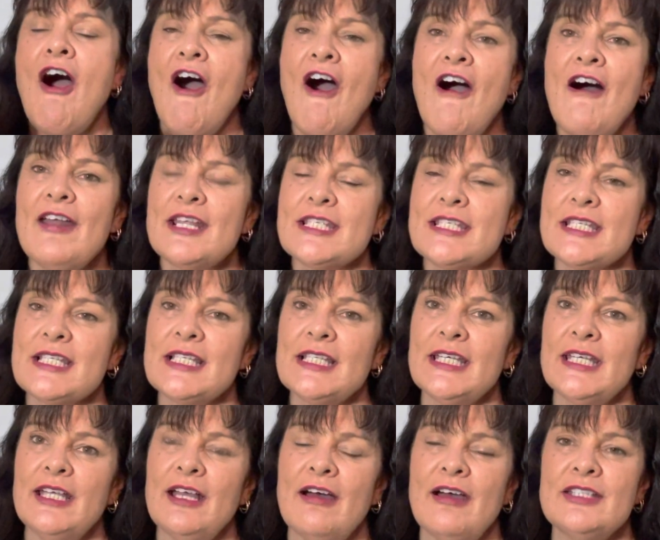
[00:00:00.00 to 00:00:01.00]

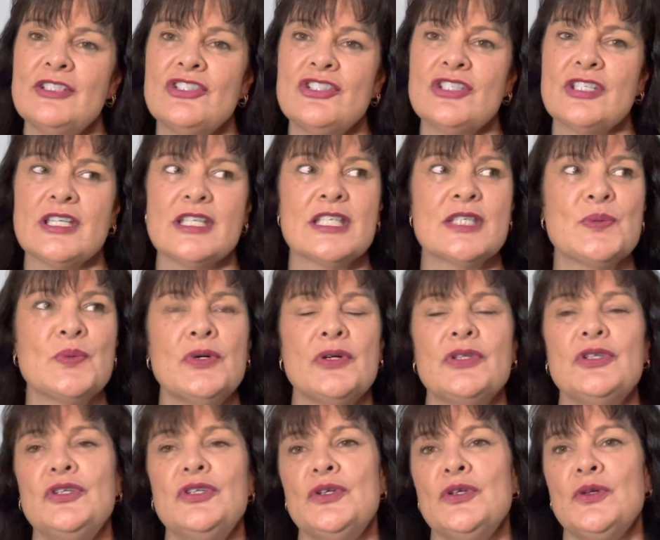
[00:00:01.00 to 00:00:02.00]
honestly, I just
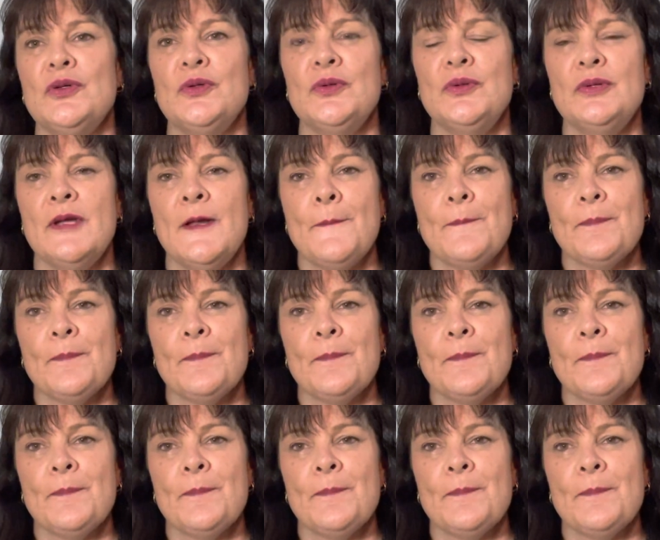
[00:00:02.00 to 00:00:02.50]
want you,